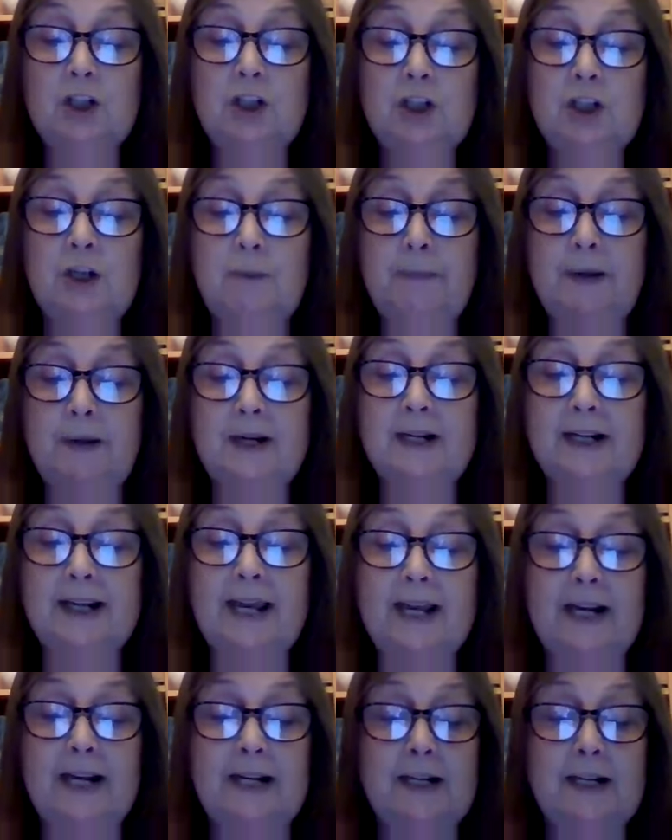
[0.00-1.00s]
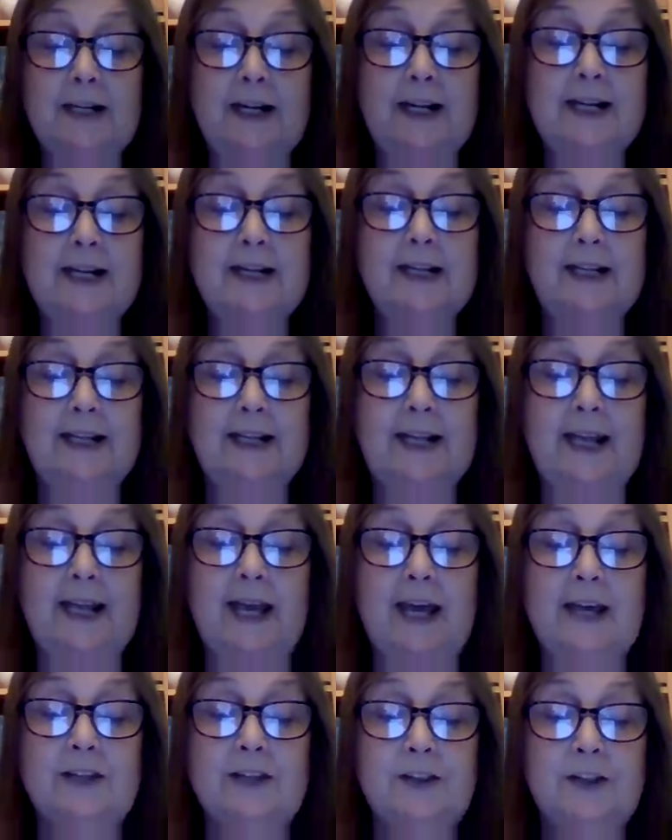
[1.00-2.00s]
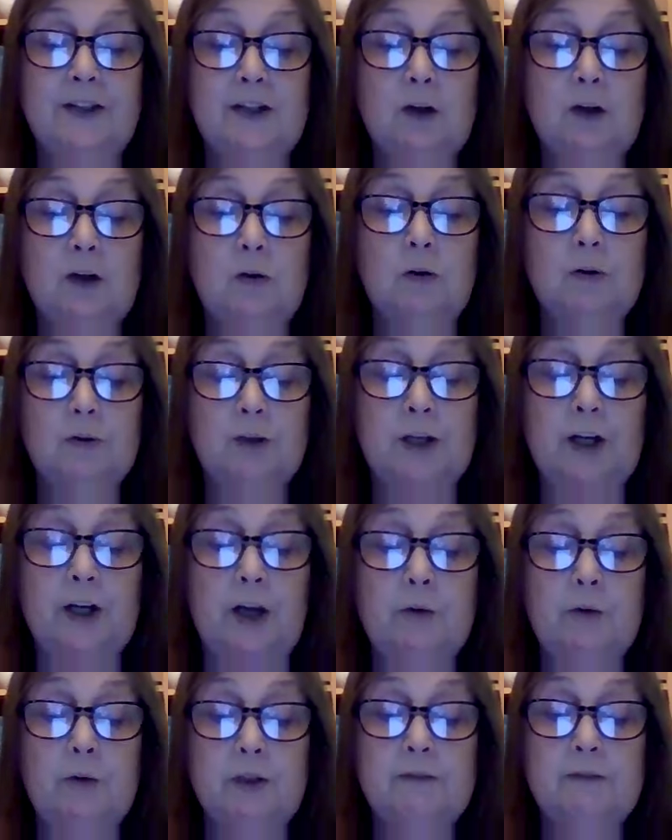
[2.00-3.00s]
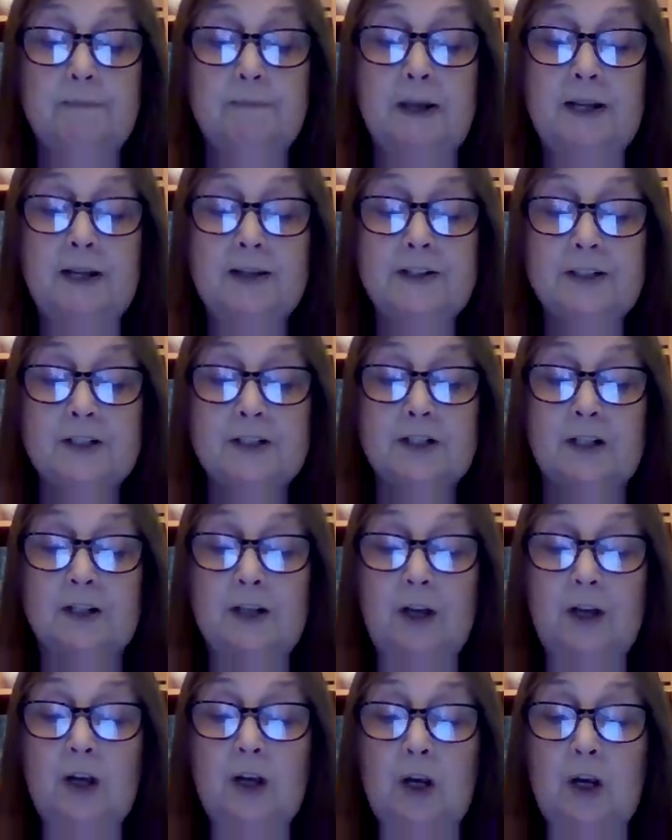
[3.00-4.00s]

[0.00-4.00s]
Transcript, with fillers: chipping again eagerly at the, the coat of plaster,